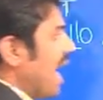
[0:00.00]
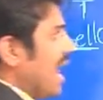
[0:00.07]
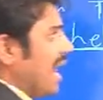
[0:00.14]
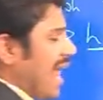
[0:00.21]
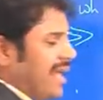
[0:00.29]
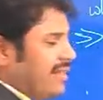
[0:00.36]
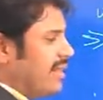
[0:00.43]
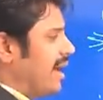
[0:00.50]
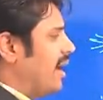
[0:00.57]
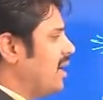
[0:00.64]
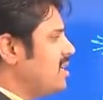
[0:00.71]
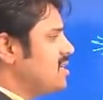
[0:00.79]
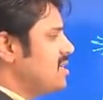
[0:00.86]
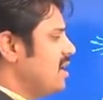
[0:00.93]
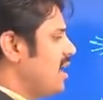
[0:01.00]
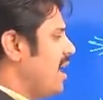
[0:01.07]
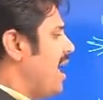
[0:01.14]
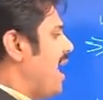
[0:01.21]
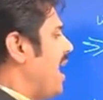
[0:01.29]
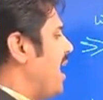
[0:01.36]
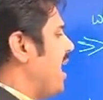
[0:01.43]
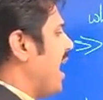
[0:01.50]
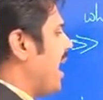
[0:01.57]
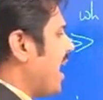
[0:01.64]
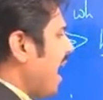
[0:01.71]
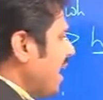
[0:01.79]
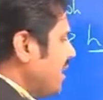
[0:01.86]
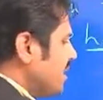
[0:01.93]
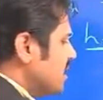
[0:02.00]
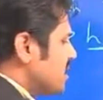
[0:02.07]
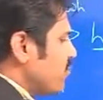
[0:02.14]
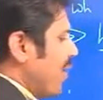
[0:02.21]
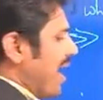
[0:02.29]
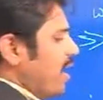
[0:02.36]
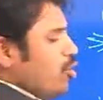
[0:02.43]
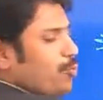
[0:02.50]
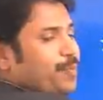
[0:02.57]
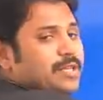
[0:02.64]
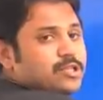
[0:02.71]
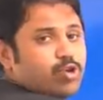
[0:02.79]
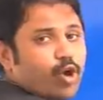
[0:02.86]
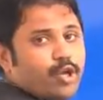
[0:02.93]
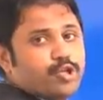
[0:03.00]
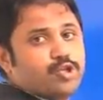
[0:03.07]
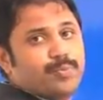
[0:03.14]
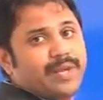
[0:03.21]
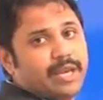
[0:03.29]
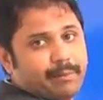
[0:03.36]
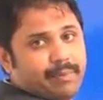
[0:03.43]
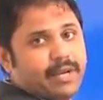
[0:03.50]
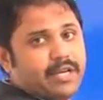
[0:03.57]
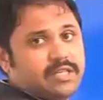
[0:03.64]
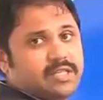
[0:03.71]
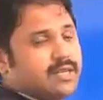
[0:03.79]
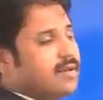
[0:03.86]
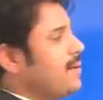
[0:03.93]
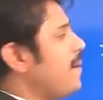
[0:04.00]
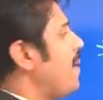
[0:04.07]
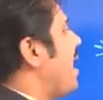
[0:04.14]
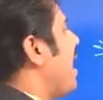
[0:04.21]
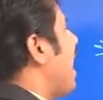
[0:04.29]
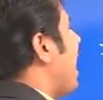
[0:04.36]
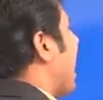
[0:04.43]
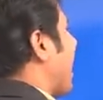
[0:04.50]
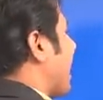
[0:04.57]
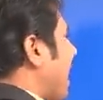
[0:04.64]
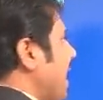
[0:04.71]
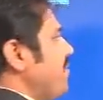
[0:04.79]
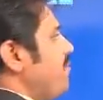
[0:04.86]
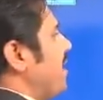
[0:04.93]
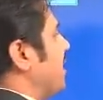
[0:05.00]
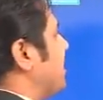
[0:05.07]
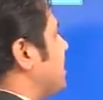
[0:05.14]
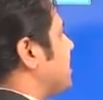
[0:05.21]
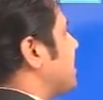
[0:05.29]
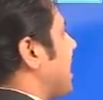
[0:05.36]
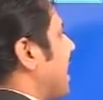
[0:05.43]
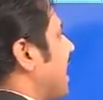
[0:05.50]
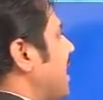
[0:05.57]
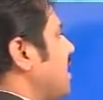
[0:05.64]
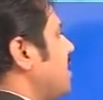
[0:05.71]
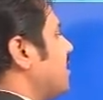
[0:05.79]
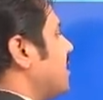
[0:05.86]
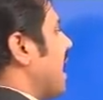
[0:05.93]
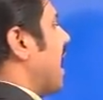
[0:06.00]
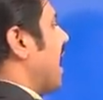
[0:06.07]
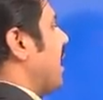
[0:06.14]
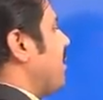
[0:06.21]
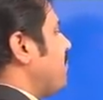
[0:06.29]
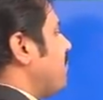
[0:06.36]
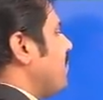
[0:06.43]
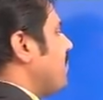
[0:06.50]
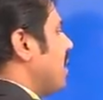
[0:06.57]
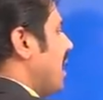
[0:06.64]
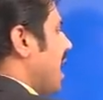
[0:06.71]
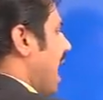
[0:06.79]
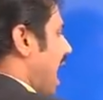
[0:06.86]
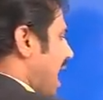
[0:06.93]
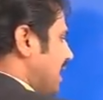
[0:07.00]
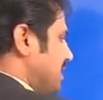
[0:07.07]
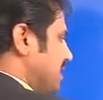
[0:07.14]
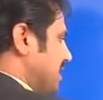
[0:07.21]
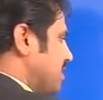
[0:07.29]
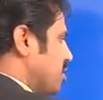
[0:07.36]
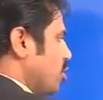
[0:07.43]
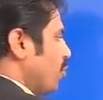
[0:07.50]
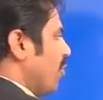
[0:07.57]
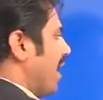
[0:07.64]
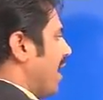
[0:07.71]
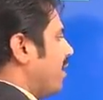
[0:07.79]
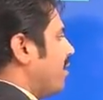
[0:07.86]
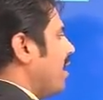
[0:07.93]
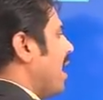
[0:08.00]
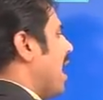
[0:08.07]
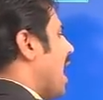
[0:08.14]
Like that. Again this while loop is going to be repeat. Again for the second time I just given